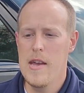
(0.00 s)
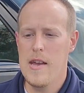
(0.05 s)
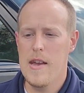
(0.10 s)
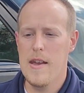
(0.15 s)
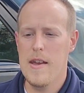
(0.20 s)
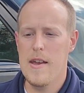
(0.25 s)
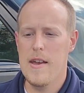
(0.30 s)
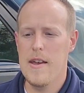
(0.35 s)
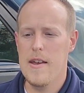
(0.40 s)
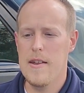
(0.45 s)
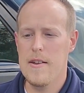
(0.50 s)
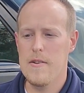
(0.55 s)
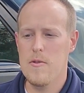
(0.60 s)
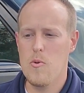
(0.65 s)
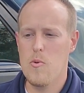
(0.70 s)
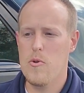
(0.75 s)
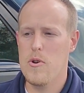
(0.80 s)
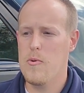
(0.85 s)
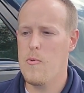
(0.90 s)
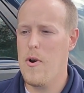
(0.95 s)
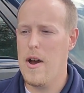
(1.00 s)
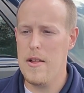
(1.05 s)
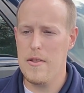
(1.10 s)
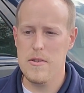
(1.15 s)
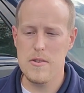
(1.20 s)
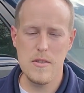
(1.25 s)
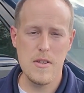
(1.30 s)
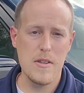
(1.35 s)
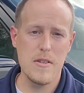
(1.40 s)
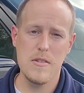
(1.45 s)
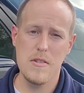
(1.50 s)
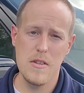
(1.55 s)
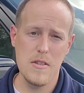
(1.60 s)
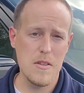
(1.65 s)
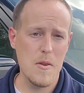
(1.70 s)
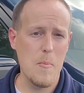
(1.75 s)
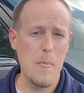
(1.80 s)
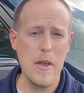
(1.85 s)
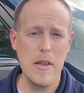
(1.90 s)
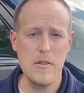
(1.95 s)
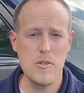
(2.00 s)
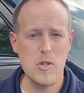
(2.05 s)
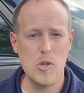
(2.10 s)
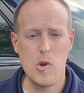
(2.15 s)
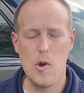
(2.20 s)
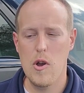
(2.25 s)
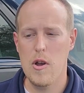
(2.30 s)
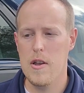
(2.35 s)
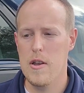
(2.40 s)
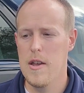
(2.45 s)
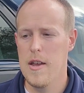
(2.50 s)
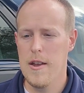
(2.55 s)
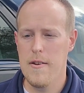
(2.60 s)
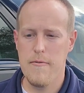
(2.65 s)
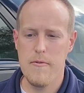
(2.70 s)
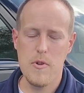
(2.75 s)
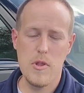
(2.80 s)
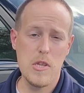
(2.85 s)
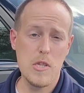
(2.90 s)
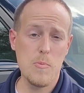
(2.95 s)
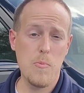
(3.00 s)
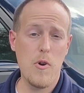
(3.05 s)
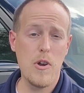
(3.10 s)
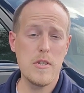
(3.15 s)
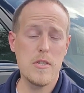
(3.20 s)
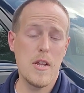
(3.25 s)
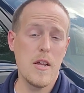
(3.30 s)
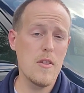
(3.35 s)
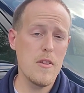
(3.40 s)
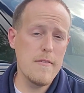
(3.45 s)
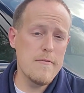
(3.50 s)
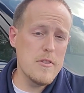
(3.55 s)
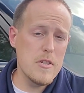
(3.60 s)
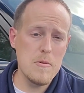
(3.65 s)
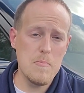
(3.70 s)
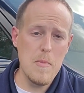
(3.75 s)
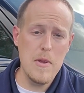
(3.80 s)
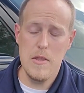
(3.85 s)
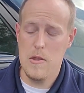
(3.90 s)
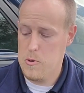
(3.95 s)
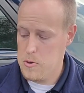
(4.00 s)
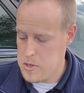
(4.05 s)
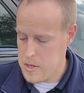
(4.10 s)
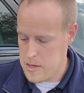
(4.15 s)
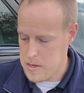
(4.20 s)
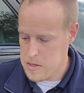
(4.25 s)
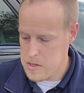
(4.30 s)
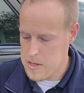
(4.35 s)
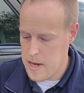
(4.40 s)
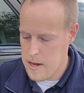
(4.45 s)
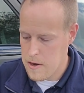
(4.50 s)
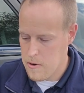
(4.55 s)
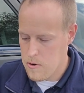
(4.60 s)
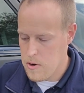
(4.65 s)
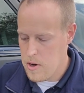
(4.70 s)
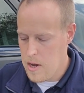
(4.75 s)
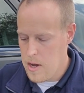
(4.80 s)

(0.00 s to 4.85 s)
and they're wondering, wow, this thing is just a base truck for this price. Now they've just made those things standard.